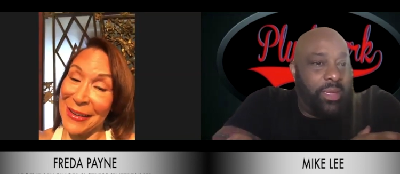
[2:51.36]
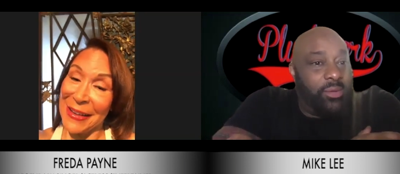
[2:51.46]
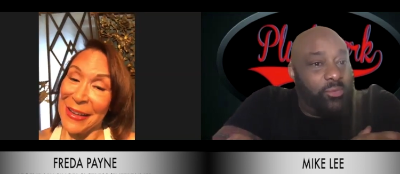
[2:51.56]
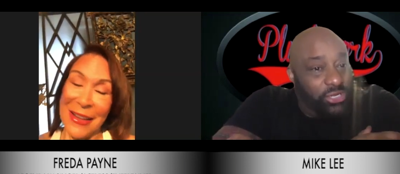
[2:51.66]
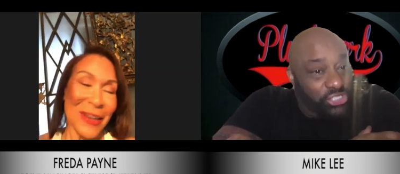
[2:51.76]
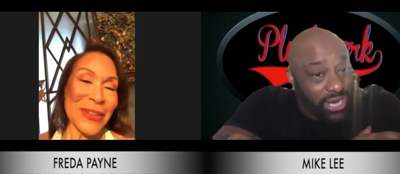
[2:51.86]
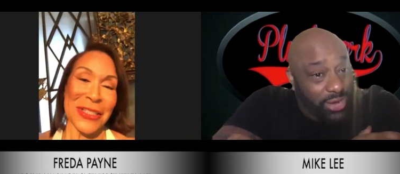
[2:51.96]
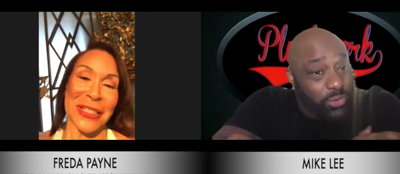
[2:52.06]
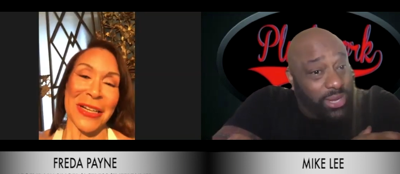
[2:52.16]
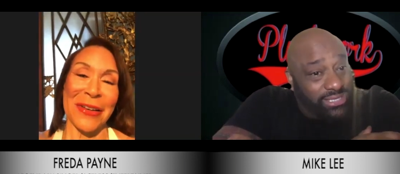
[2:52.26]
Speaker 1: It
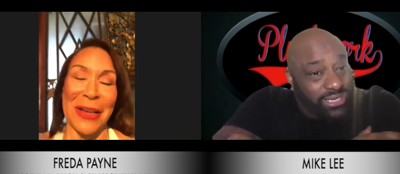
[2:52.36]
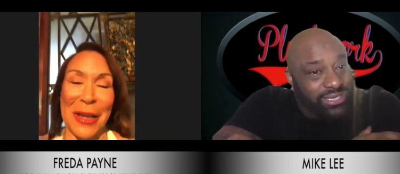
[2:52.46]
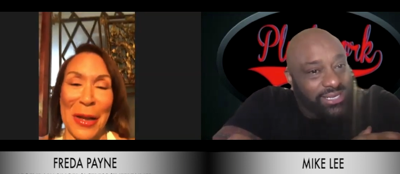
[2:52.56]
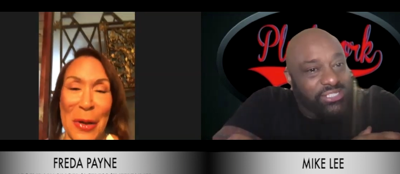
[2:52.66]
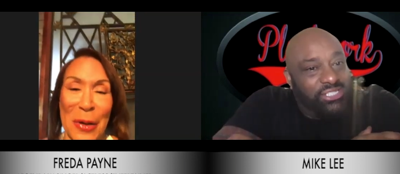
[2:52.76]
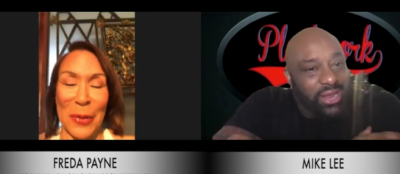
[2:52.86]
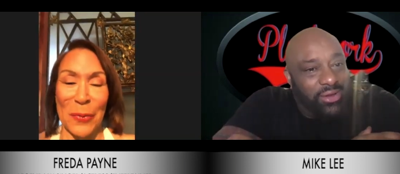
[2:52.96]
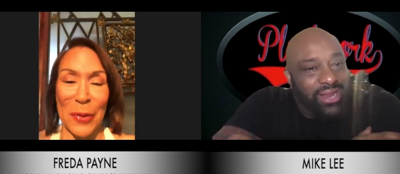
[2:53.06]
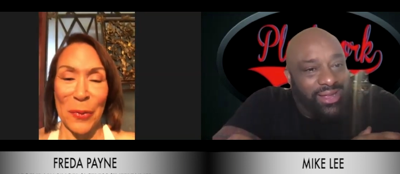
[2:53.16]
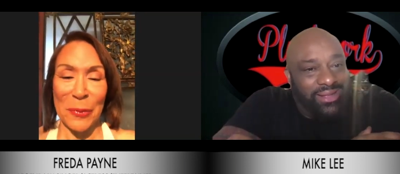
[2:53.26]
Sherry, was Sherry.
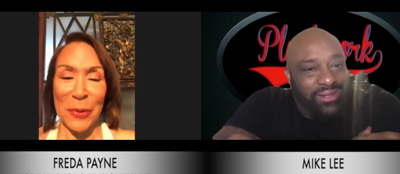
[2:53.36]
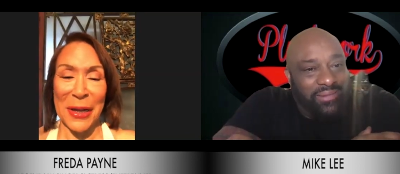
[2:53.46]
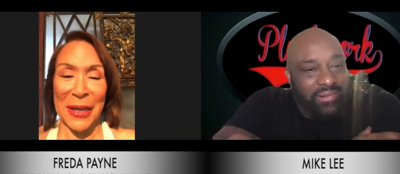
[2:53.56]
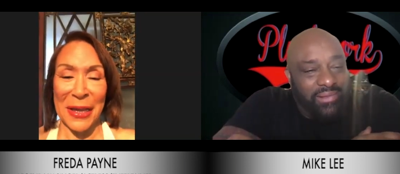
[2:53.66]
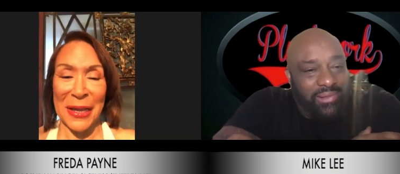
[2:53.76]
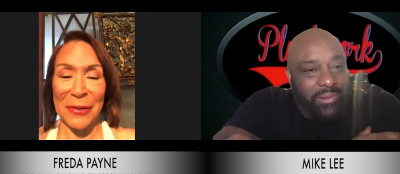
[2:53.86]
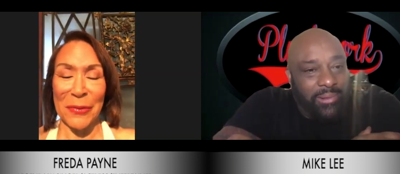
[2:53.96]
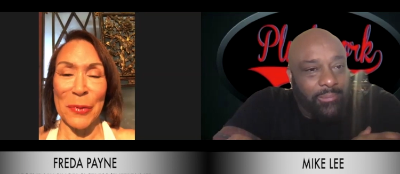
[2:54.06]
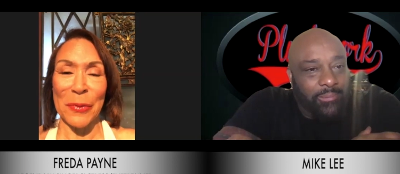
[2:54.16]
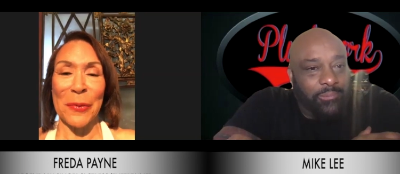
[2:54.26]
Sherry. When we
Speaker 2: were kid,
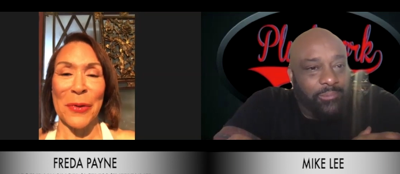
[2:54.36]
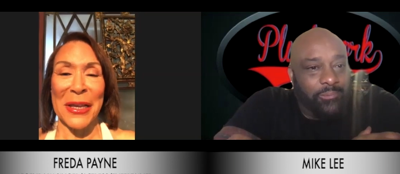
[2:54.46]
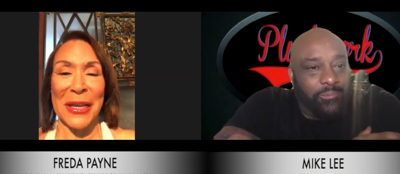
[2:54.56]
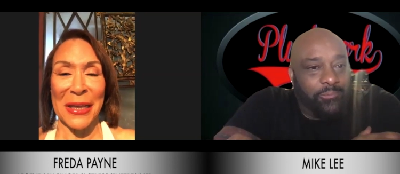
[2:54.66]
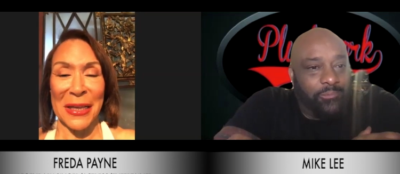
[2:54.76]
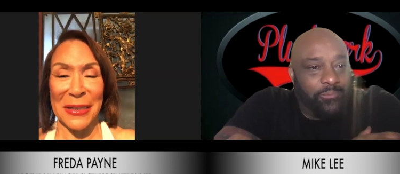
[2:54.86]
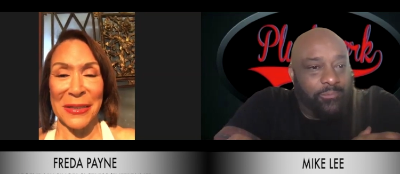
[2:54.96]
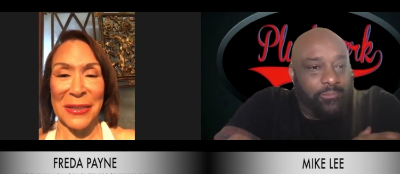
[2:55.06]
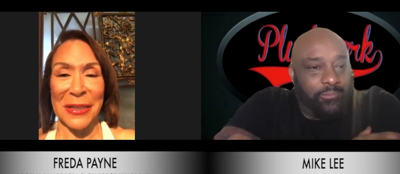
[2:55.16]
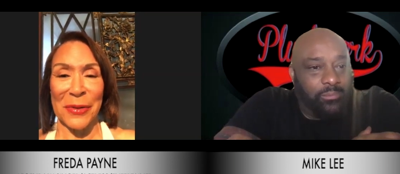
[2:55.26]
when we were kids,
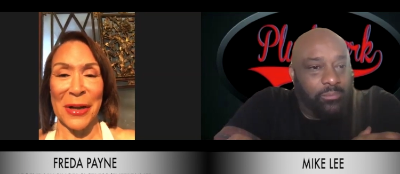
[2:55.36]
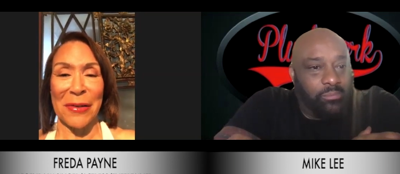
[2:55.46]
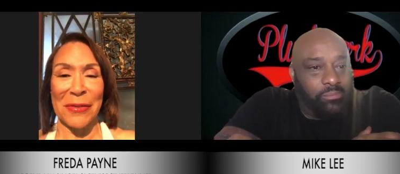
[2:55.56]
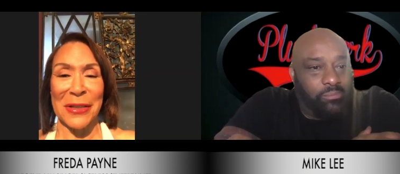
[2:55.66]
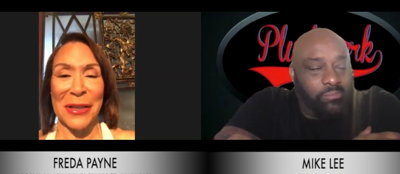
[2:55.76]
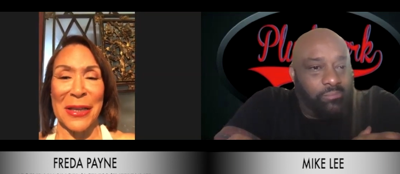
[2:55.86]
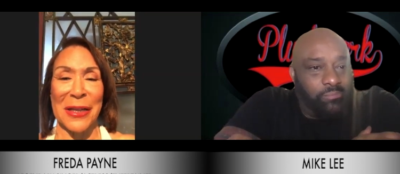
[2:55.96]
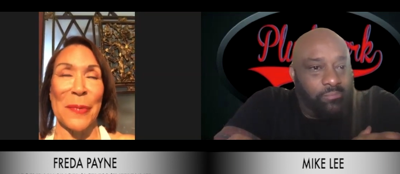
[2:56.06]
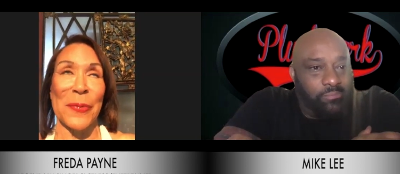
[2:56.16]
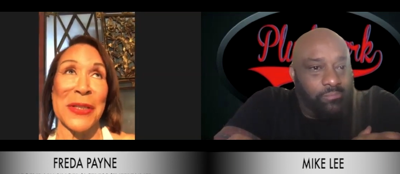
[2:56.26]
you see, when I was a
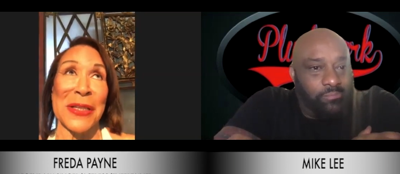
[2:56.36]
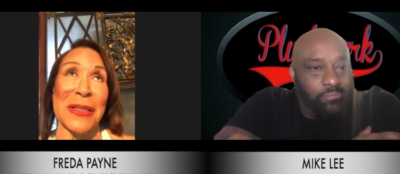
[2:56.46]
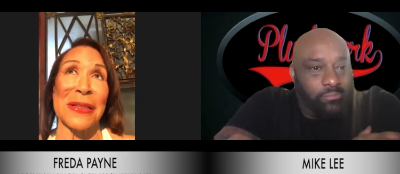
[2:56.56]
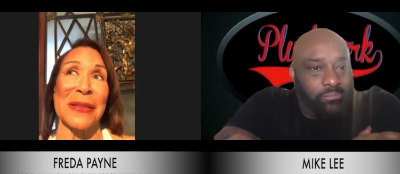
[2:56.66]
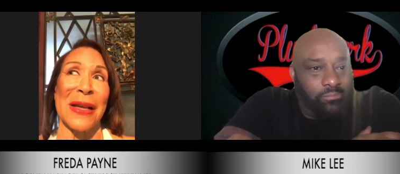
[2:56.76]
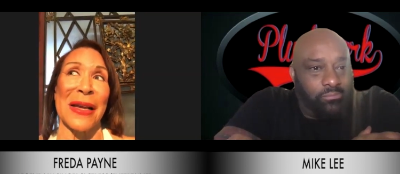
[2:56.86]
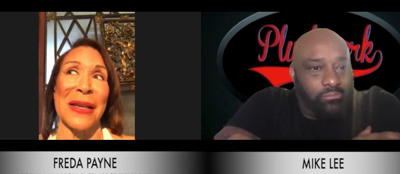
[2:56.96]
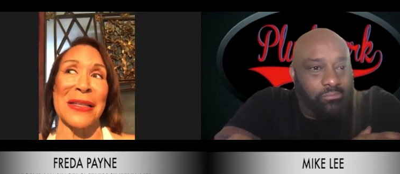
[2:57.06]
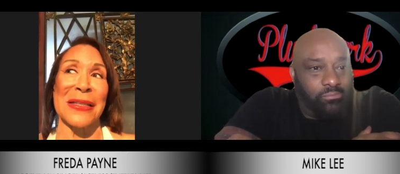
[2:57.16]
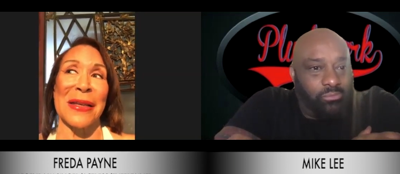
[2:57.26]
kid, up until I
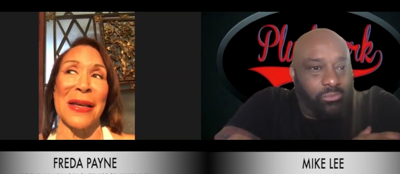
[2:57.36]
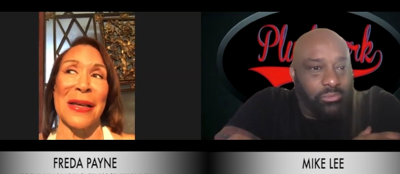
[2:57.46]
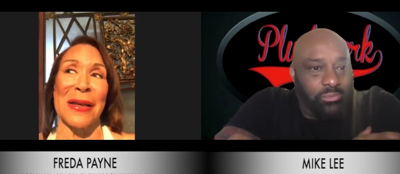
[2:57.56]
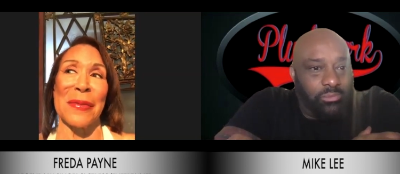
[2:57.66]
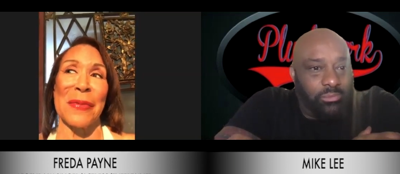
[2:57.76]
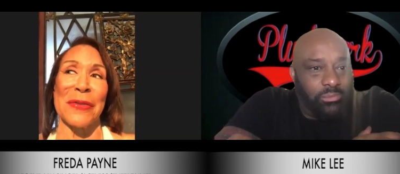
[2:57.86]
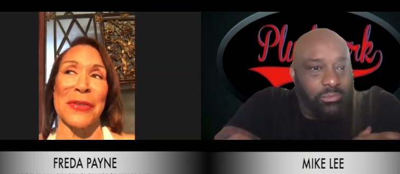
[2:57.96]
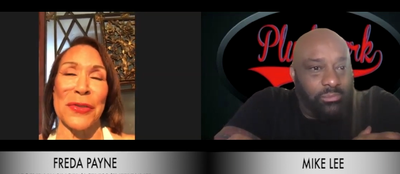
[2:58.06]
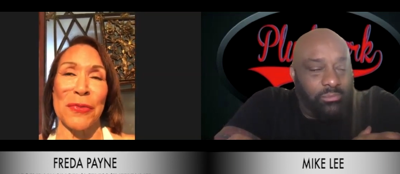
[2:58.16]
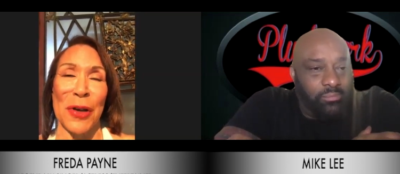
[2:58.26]
guess um, I
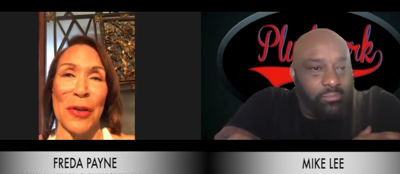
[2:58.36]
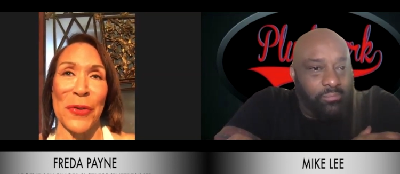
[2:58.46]
was twelve or